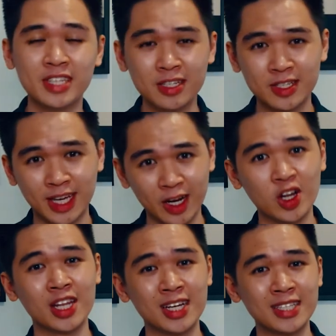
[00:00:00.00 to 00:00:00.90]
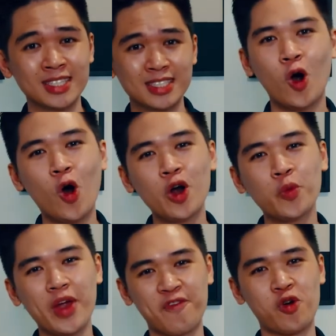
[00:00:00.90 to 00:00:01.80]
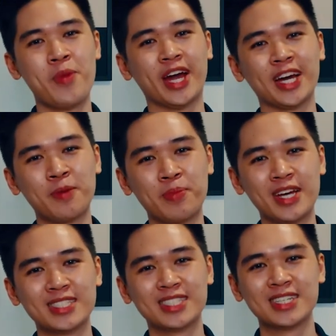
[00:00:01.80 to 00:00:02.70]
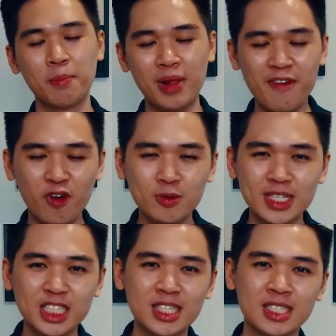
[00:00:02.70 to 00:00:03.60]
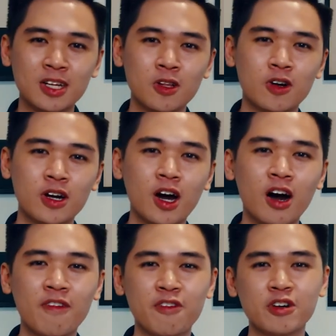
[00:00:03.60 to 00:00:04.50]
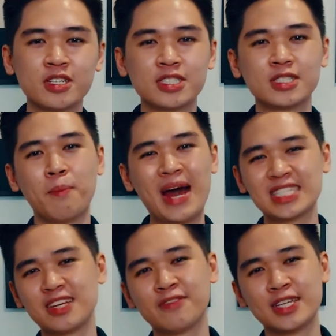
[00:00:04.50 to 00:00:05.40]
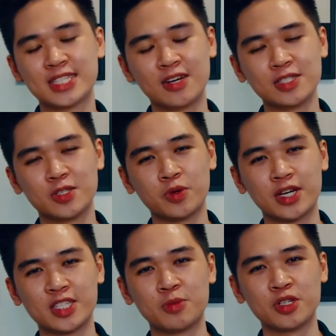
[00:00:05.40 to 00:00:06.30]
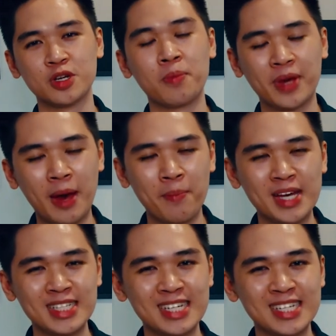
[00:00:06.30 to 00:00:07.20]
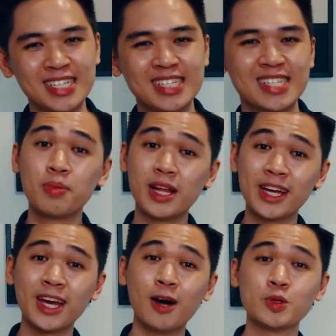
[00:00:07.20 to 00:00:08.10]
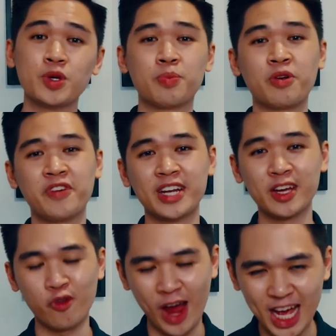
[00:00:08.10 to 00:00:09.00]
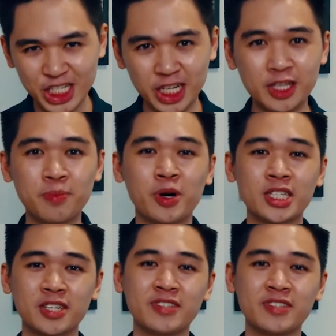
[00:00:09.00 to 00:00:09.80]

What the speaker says: deals you get online. Or wait for mega campaigns. Platforms such as Zalora offers massive discounts to customers on campaign days. Planning helps with preventing rash and impulsive